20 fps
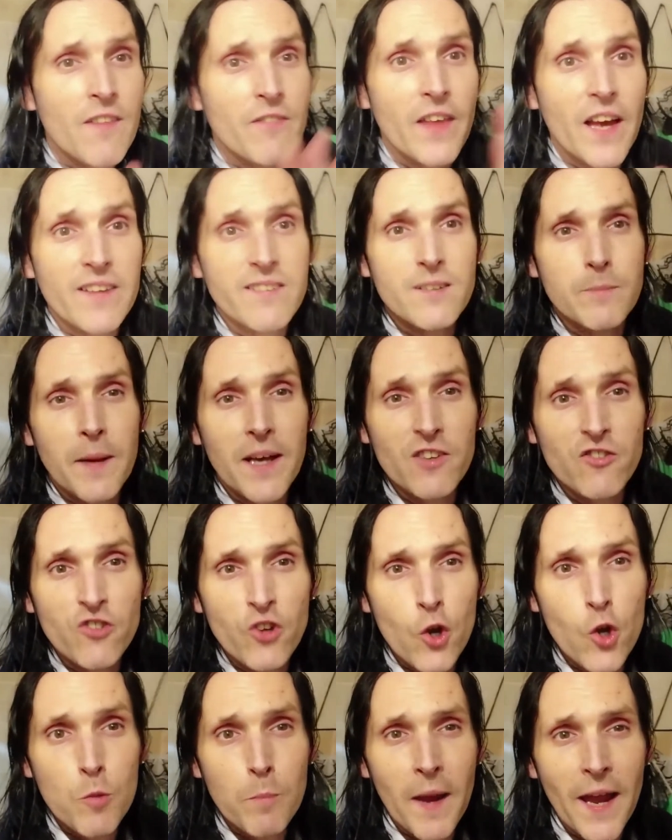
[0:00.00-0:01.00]
That's about
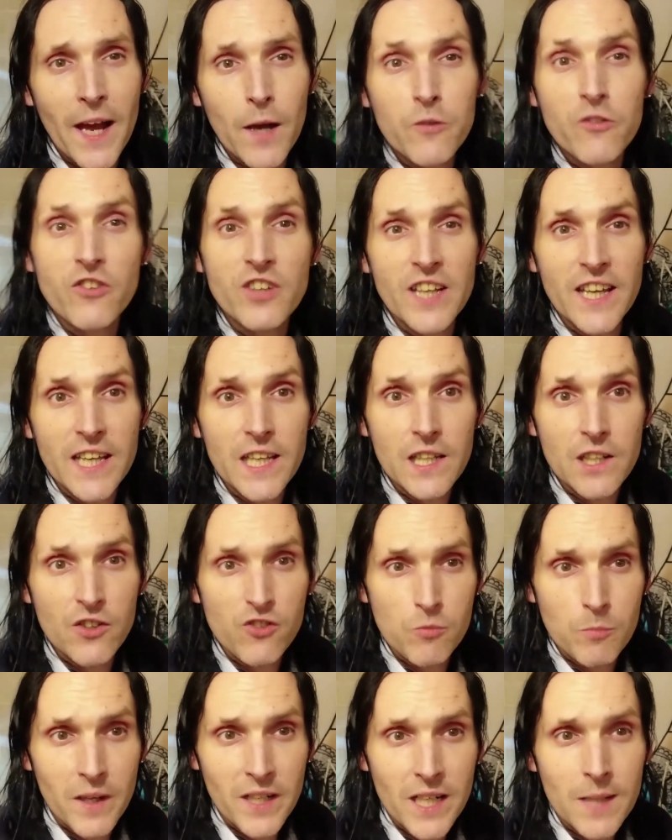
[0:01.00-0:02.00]
£2 in
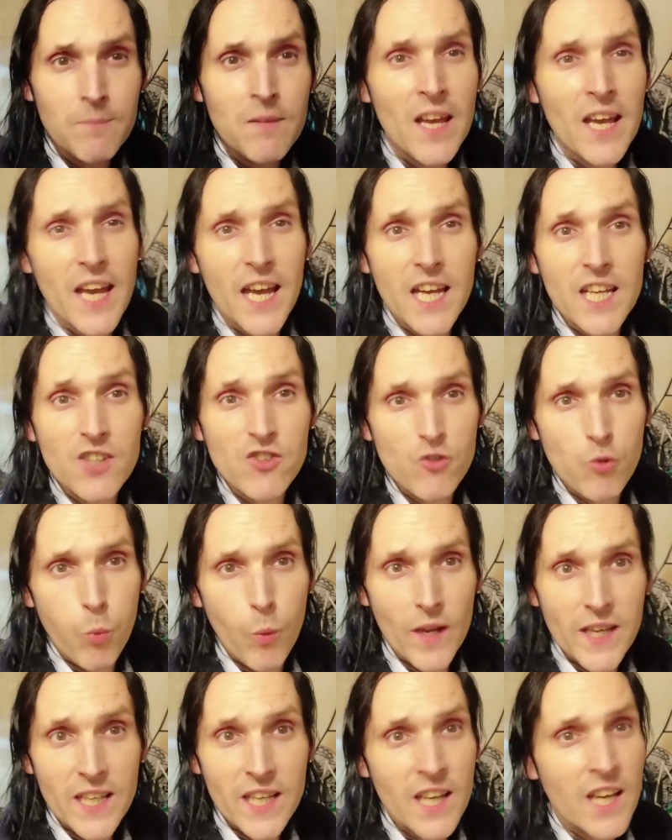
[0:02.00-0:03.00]
English money each
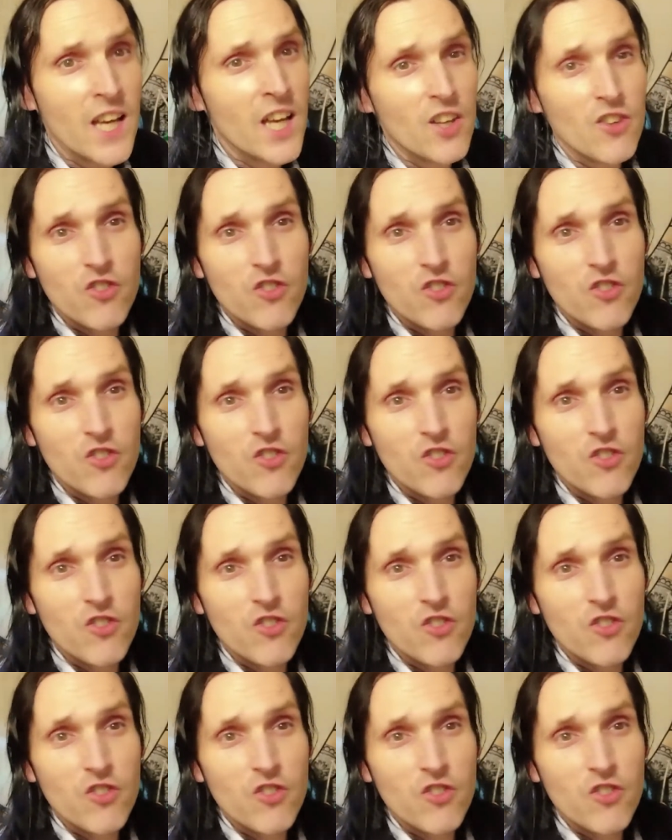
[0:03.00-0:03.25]
week,